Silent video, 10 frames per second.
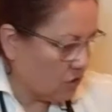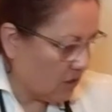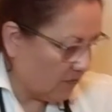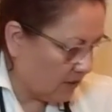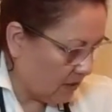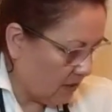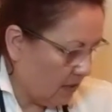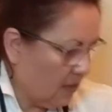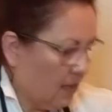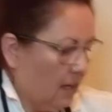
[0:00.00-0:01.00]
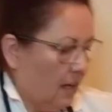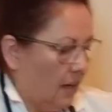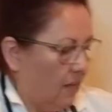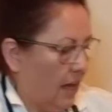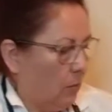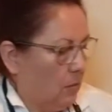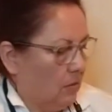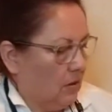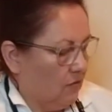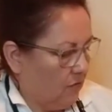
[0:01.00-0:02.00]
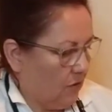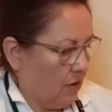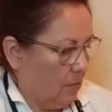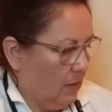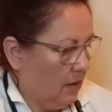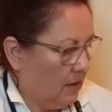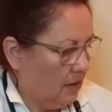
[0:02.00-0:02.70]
shifted. And that would confirm